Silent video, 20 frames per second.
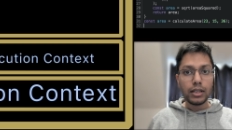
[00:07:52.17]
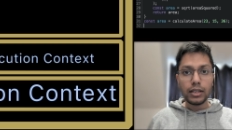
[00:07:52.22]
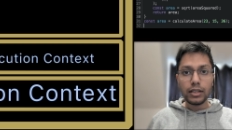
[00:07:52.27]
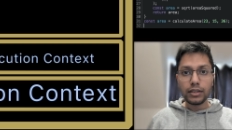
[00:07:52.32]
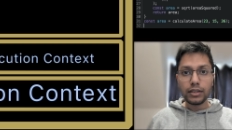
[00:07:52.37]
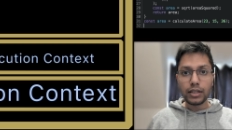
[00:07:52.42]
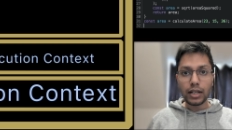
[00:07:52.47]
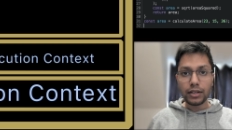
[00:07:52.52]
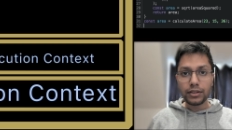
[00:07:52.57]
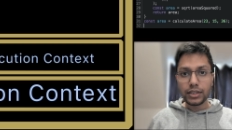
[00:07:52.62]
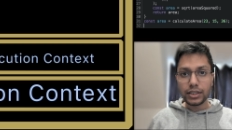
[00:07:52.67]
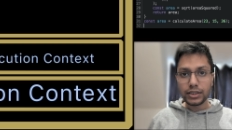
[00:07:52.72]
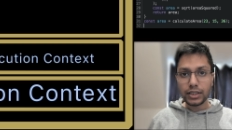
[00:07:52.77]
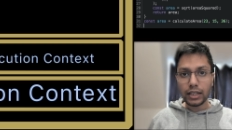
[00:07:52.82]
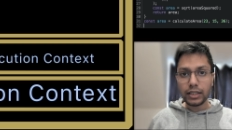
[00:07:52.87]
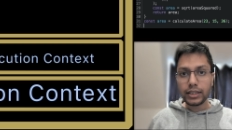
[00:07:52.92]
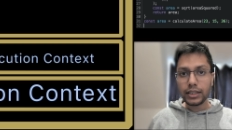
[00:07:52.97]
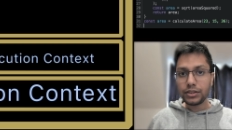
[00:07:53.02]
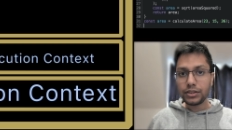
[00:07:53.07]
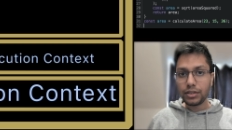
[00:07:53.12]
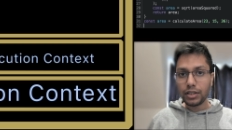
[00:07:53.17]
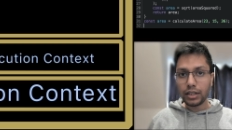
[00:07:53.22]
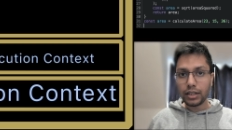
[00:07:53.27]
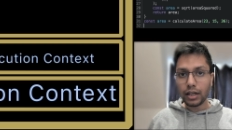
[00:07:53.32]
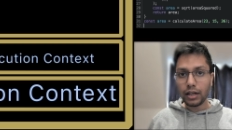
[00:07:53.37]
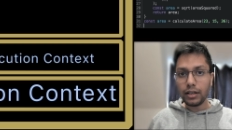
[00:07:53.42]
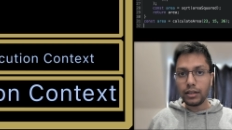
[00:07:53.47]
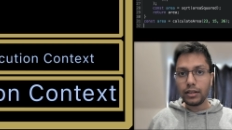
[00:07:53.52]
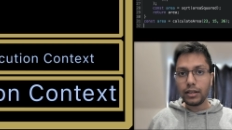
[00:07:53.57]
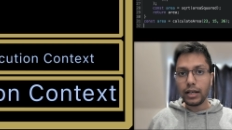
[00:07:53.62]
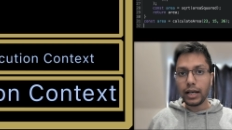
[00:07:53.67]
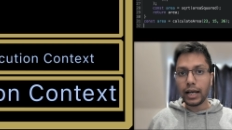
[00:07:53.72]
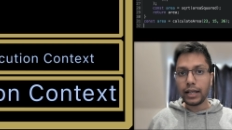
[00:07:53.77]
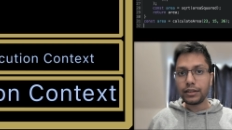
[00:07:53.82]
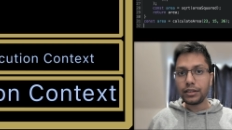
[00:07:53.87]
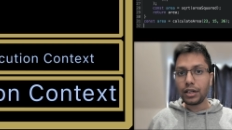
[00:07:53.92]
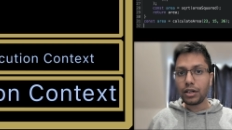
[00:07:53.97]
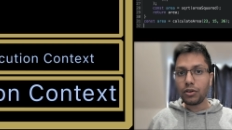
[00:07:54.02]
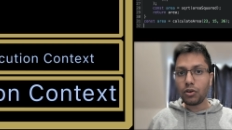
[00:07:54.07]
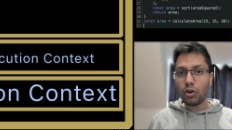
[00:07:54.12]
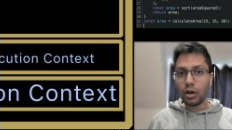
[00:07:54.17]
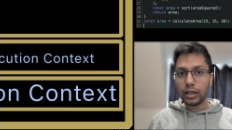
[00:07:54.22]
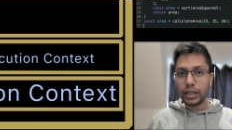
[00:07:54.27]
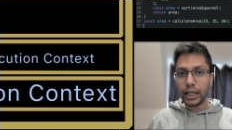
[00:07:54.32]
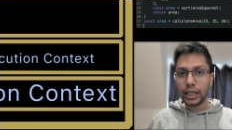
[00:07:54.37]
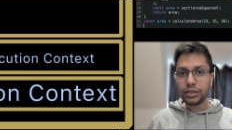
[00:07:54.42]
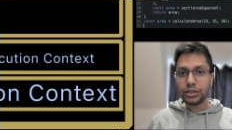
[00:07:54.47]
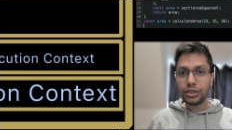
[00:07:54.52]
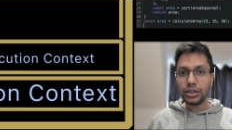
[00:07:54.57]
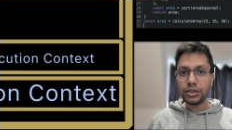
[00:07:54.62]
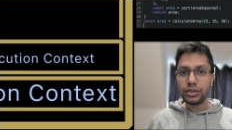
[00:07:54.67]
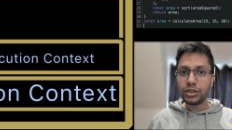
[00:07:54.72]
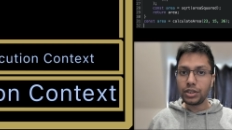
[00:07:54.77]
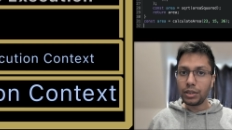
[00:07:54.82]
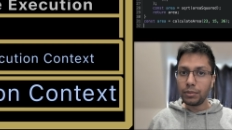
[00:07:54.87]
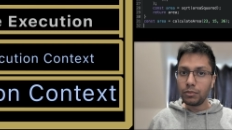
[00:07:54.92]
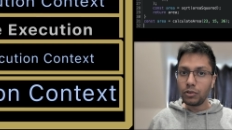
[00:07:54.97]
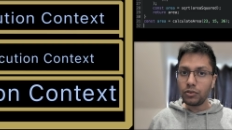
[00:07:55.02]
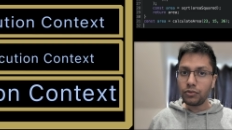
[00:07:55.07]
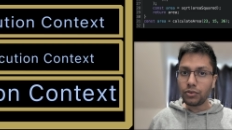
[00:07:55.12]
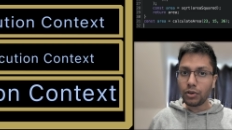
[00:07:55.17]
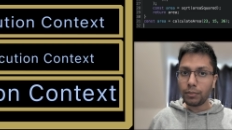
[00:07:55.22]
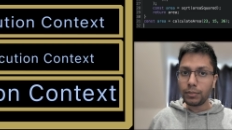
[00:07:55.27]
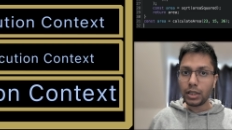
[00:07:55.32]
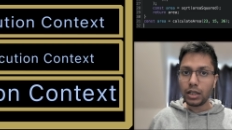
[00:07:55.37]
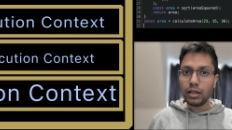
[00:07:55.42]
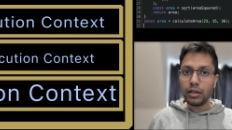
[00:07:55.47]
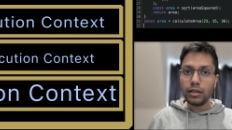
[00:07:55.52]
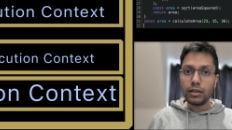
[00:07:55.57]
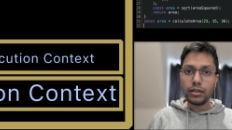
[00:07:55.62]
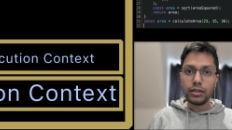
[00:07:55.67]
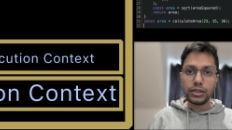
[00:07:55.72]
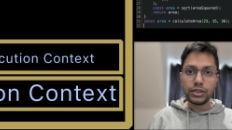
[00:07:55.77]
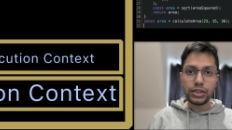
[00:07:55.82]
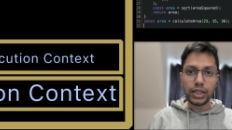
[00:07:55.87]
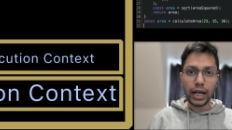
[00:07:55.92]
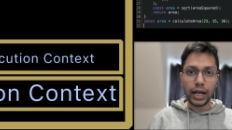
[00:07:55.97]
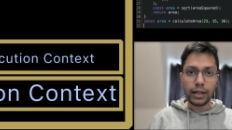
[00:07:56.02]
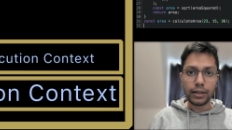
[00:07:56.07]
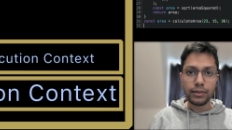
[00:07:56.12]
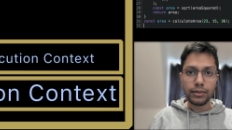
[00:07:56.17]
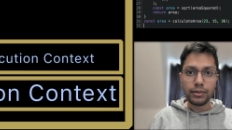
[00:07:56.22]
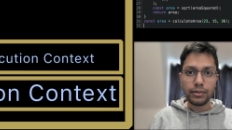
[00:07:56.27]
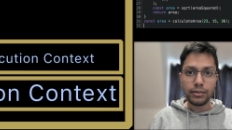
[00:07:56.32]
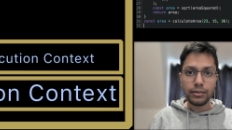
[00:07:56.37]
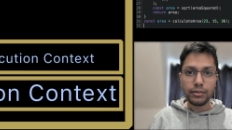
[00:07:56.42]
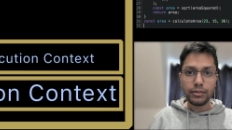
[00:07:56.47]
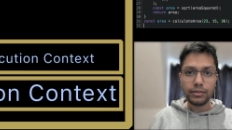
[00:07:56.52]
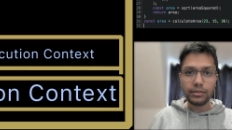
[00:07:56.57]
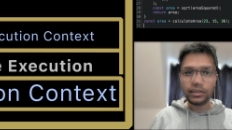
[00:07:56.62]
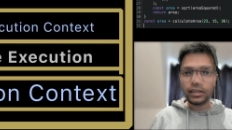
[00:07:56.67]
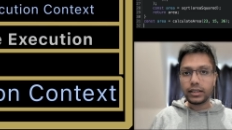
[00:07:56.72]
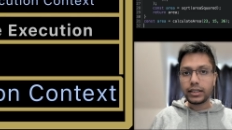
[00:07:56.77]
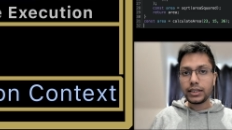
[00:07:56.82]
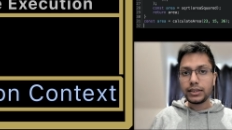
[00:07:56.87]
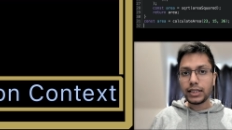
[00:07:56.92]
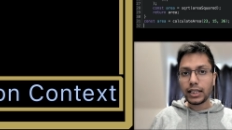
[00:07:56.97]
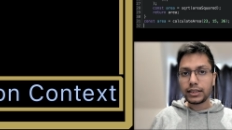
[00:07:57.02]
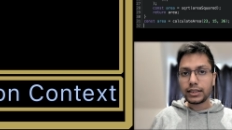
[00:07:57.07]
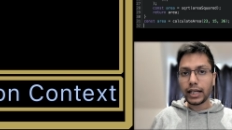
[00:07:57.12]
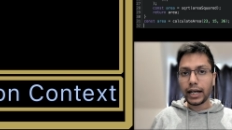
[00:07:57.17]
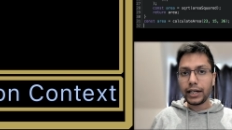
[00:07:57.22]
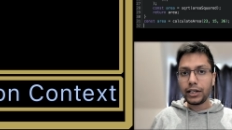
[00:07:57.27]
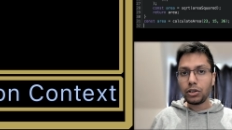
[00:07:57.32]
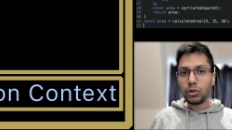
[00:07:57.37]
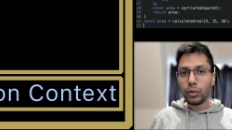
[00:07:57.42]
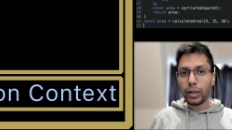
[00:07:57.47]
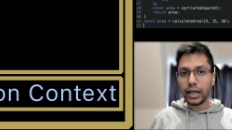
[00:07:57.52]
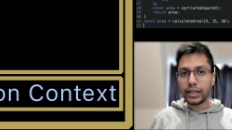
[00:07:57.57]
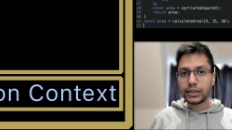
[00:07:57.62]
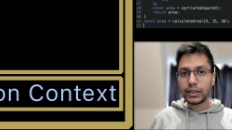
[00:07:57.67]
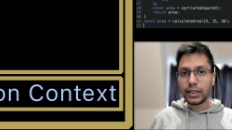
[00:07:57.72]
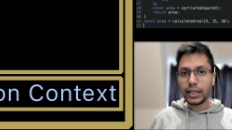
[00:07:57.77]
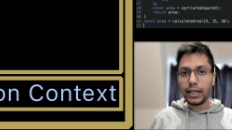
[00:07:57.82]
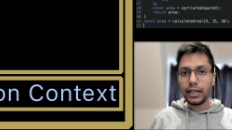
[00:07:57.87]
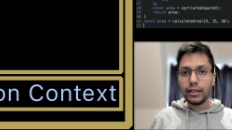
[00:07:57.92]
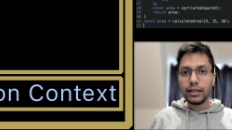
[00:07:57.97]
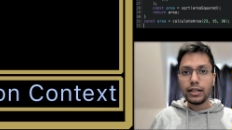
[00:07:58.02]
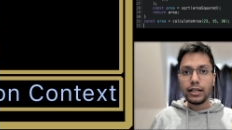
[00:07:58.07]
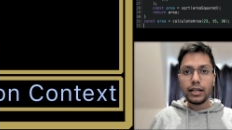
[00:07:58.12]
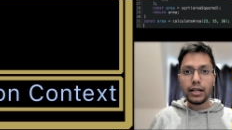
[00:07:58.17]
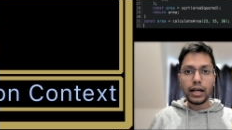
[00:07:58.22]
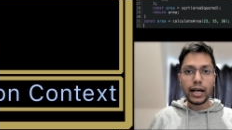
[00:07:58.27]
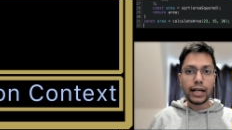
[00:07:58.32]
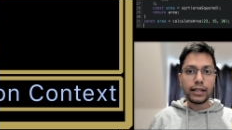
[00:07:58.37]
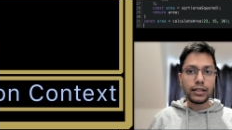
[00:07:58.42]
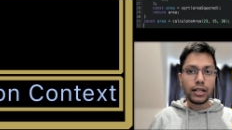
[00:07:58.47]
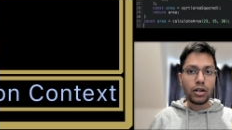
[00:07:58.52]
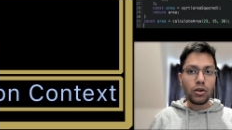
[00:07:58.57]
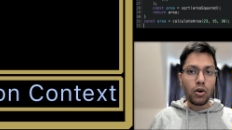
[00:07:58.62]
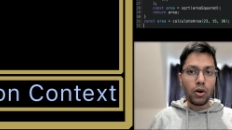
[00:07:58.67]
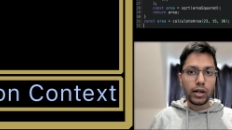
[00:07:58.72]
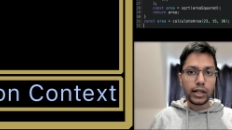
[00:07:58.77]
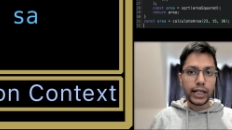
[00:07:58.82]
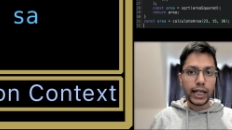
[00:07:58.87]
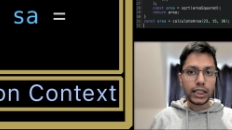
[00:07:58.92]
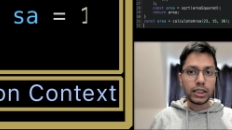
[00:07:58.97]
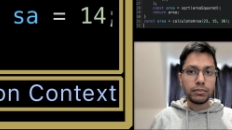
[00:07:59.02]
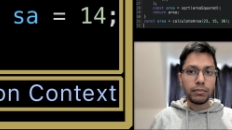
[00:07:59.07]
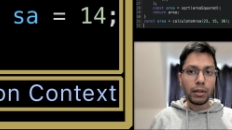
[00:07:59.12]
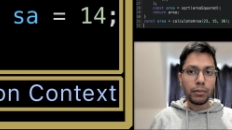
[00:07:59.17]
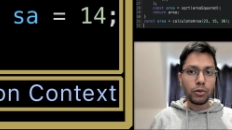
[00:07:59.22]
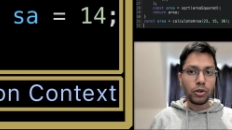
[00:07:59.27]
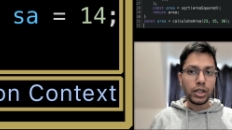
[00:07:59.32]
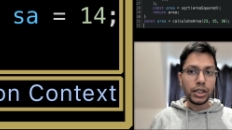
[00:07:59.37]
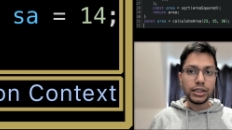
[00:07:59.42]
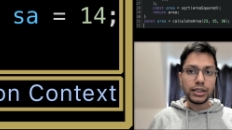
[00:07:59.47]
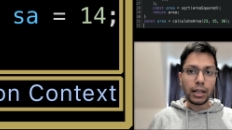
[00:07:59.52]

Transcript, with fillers: the result is returned and the context is removed from the stack. The result is assigned to SA and the context memory is